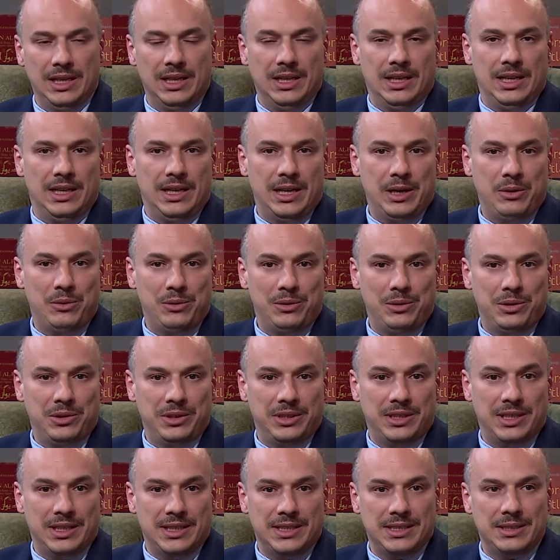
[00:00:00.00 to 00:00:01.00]
I
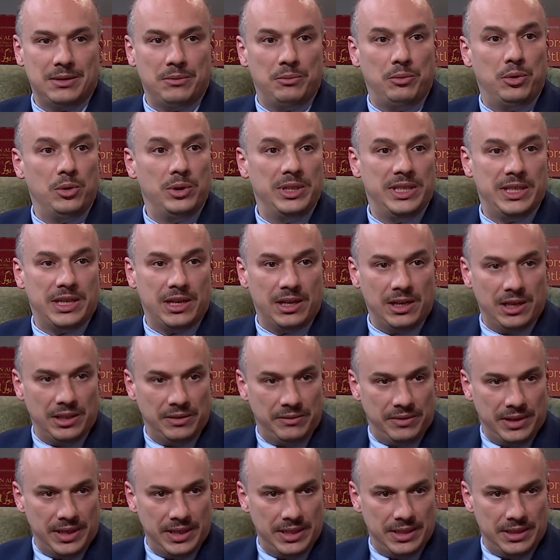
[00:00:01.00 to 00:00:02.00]
worked as a political
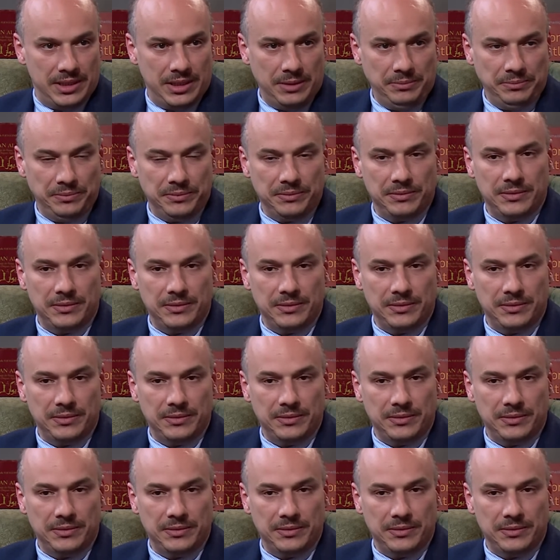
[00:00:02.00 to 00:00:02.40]
advisor,